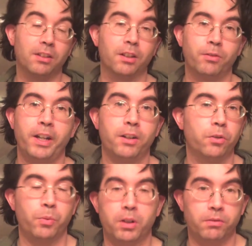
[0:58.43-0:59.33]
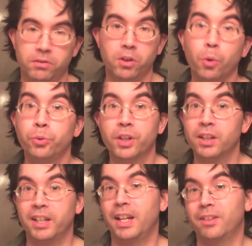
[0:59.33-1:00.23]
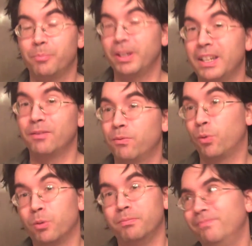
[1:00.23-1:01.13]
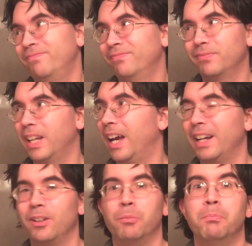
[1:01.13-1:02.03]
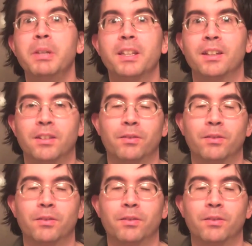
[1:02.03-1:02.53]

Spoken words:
the craters where no sunlight has been for, I don't know, millions of